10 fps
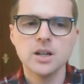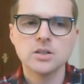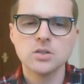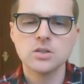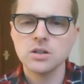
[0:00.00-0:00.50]

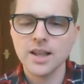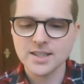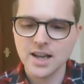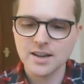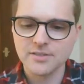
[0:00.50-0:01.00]
So
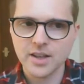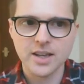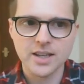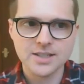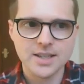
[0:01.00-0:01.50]
let's have
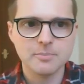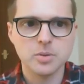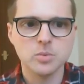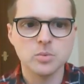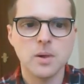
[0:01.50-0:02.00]
an
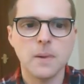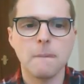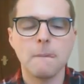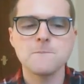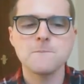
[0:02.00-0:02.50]
example.
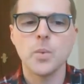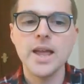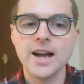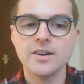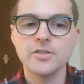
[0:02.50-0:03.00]
We
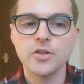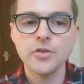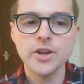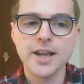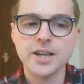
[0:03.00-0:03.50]
have
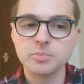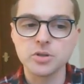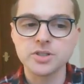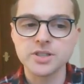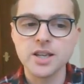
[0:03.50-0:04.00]
3x
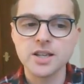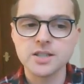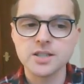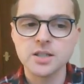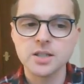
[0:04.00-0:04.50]
plus
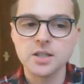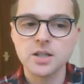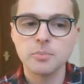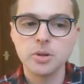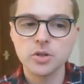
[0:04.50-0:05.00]
6
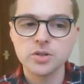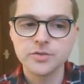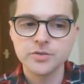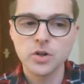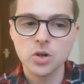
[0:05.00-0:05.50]
plus
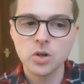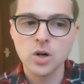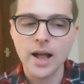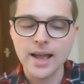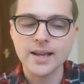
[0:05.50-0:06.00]

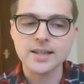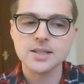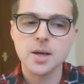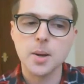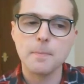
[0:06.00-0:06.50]

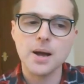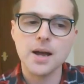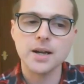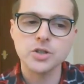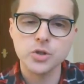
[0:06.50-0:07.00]
4x
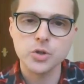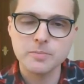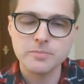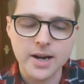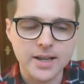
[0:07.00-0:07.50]
minus 2
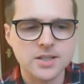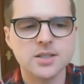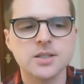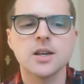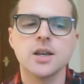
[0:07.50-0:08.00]
in
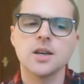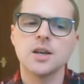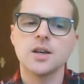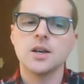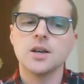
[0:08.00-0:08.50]
brackets.
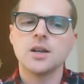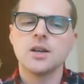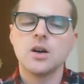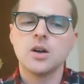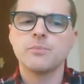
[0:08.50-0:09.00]

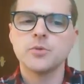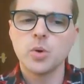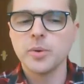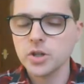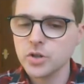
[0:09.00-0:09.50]
So
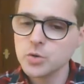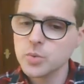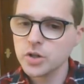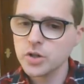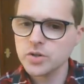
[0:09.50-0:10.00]
what we're going to do is
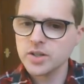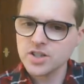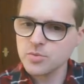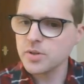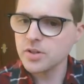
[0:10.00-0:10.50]
we're going to use the
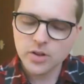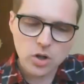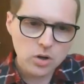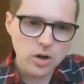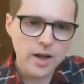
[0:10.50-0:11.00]
distributive
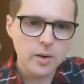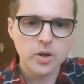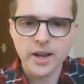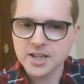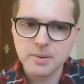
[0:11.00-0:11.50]
law and we're
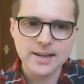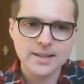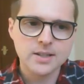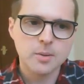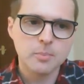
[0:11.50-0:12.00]
going to
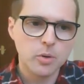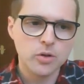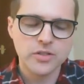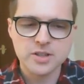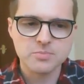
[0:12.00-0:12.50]
expand
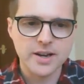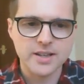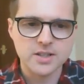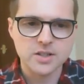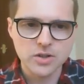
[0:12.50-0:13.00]
both these
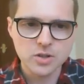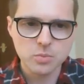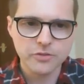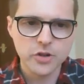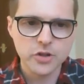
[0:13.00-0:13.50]
brackets. So this
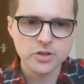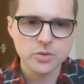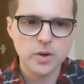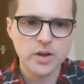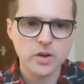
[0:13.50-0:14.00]
one
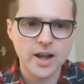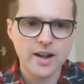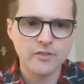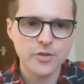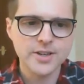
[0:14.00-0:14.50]
first, we're going to
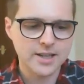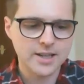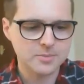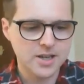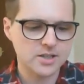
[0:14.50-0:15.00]
have 3
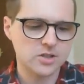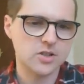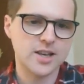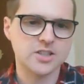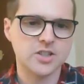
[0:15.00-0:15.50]
times x,
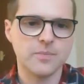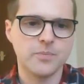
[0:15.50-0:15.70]
so that's